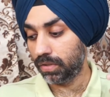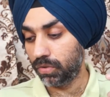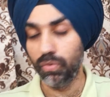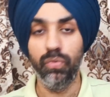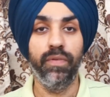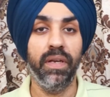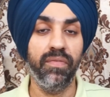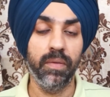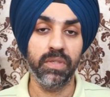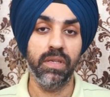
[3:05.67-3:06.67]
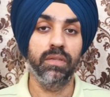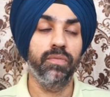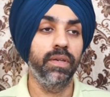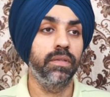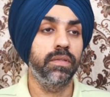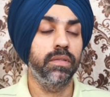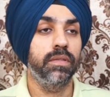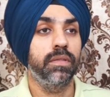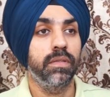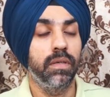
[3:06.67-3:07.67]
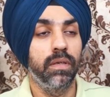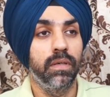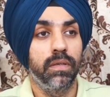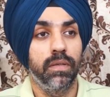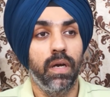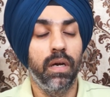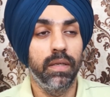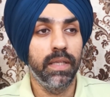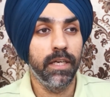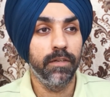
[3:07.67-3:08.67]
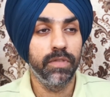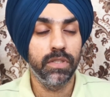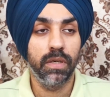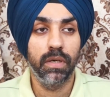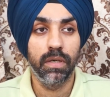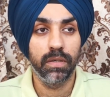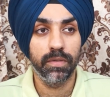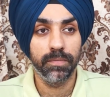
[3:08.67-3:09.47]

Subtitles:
Two very famous leather fragrances are there, which are